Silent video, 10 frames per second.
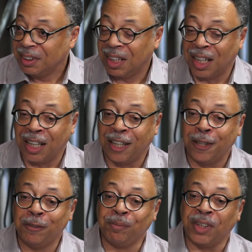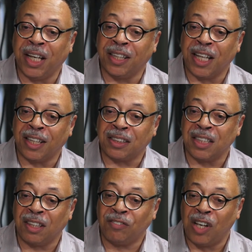and that
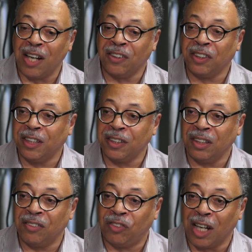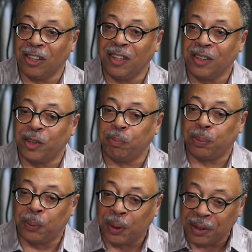rather than
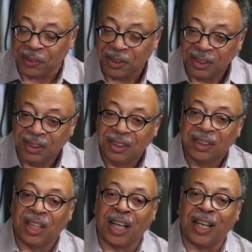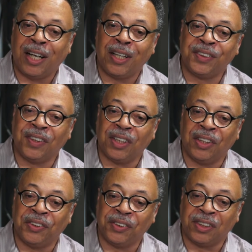support
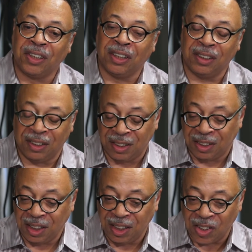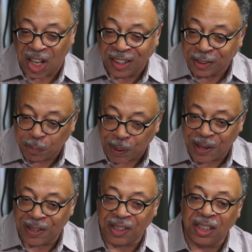the other
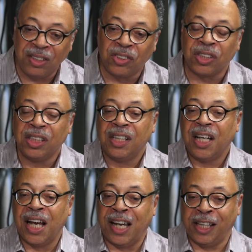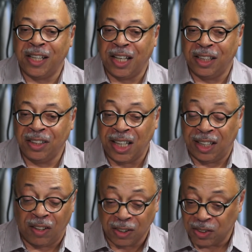parties, and
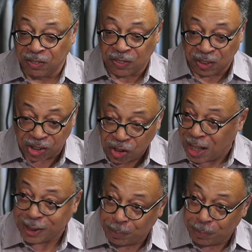also, of course, not